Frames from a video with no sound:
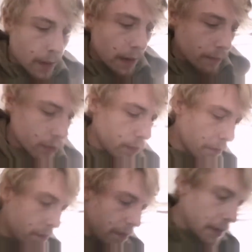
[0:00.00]
And I've just
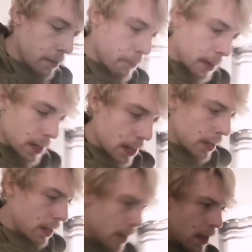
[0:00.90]
obviously been
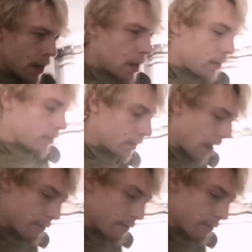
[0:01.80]
just